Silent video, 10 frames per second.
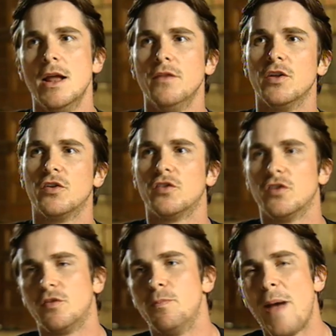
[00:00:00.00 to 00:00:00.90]
this,
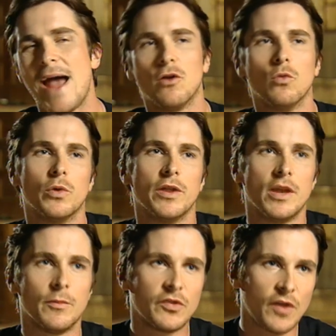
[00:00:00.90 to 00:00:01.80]
this battle within
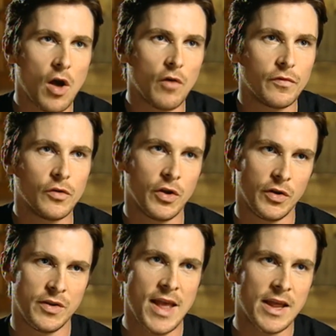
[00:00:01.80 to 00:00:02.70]
himself that,
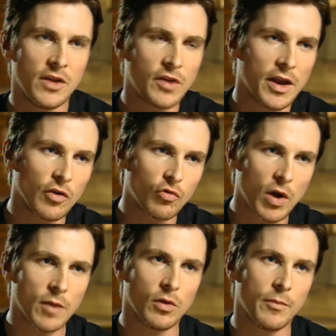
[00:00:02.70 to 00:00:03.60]
yeah, he's got
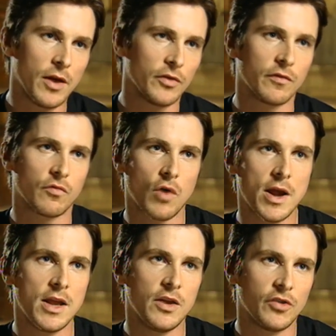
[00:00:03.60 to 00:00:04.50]
incredible amounts of
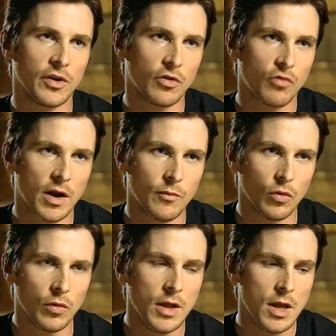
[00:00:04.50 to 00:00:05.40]
rage and
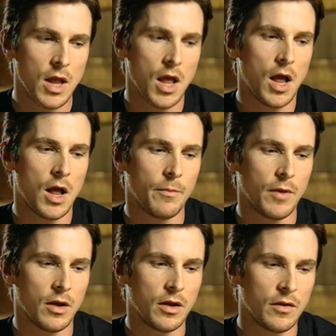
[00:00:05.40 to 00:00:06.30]
incredible, um,
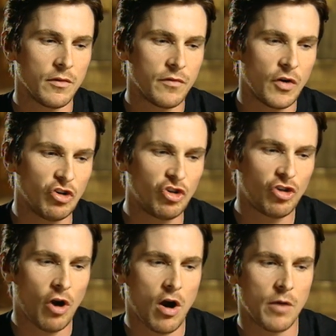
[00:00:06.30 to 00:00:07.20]
uh, a very
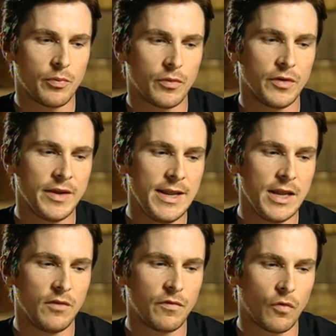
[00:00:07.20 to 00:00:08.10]
sharp
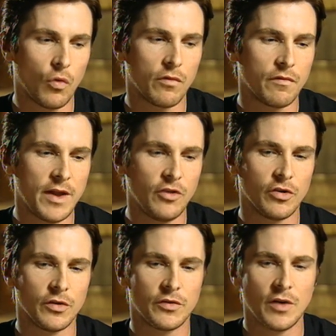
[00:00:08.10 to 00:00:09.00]
need for
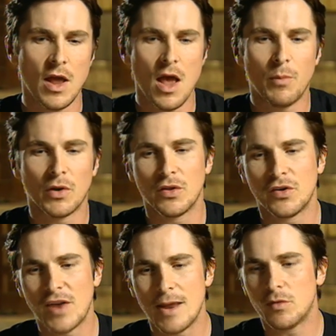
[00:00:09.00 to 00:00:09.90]
vengeance, but at the
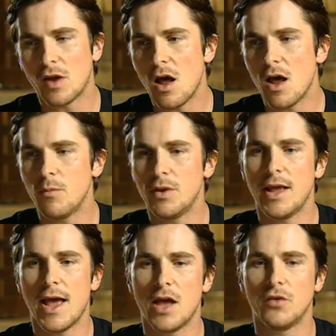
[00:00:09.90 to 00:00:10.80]
same time, he
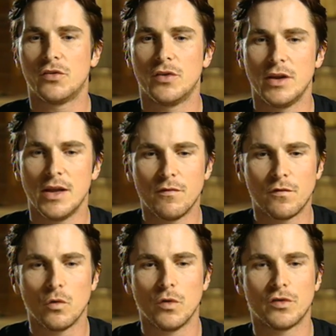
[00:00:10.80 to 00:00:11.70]
has the
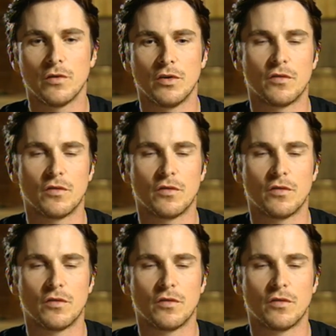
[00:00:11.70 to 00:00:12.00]
influence of his